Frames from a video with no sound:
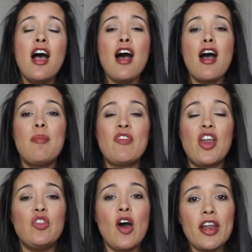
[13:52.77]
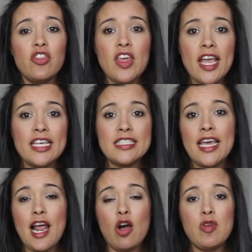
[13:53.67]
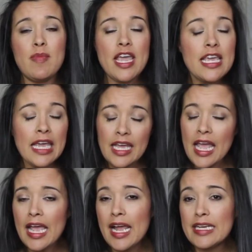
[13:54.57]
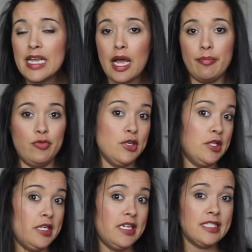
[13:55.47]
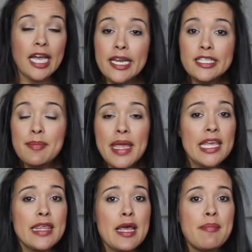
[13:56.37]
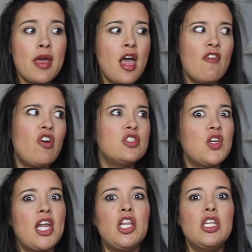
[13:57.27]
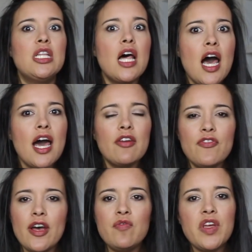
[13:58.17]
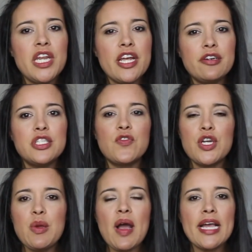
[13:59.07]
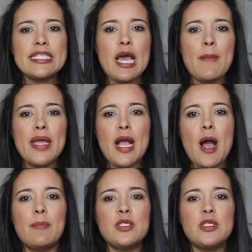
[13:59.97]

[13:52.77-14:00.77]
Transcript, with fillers: Um, I've got a lot of things that I'll be making and I'm really excited to make them. I've also got a lot of fun videos for you guys coming up.